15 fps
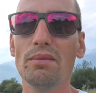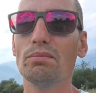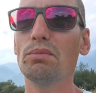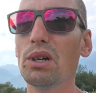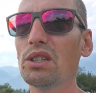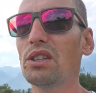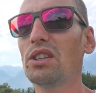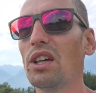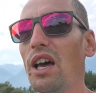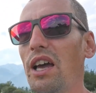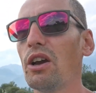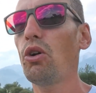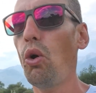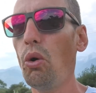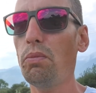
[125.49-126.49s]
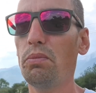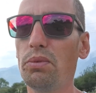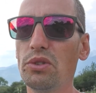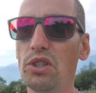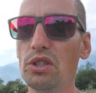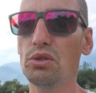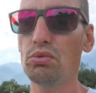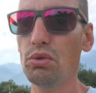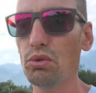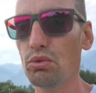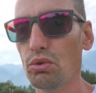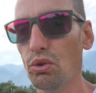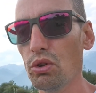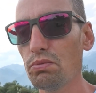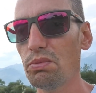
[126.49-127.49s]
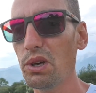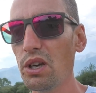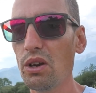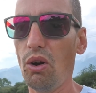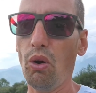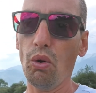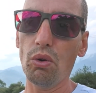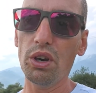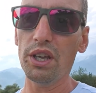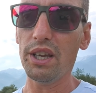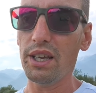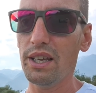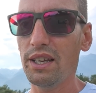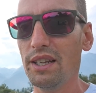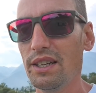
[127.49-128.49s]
But I hope this will not be only